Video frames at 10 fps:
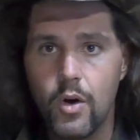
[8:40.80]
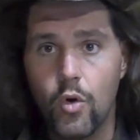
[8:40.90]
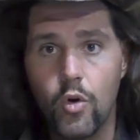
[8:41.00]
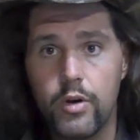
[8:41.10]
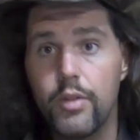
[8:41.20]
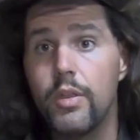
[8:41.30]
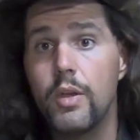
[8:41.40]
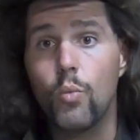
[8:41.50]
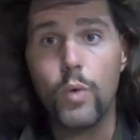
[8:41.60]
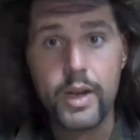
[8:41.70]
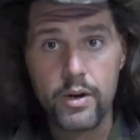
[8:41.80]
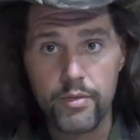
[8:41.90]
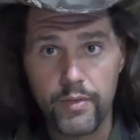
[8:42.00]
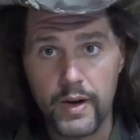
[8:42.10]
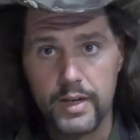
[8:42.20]
on the Winter
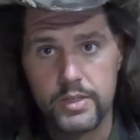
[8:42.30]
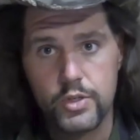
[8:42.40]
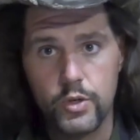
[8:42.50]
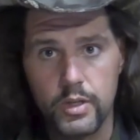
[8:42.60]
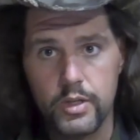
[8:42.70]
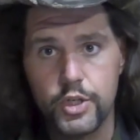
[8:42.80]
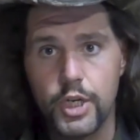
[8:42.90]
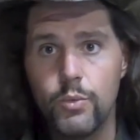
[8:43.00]
Fox trilogy,